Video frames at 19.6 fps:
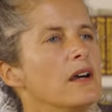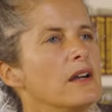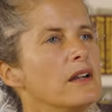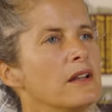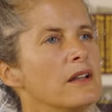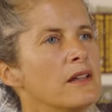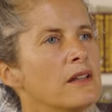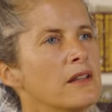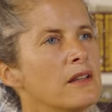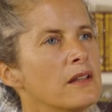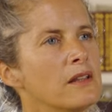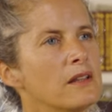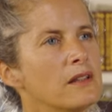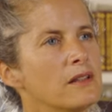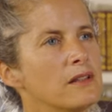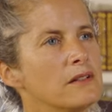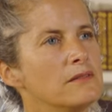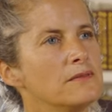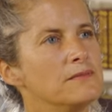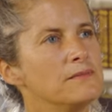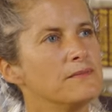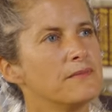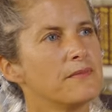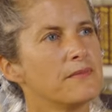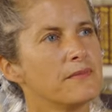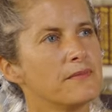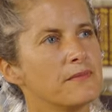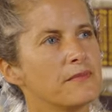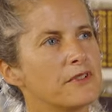in
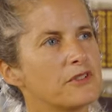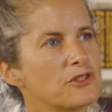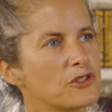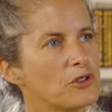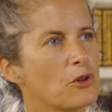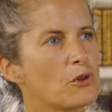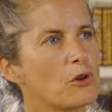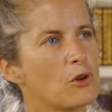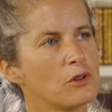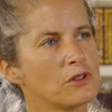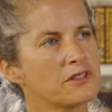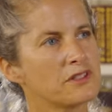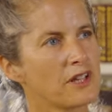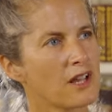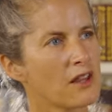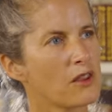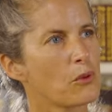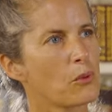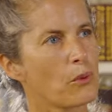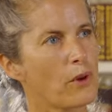the so called Death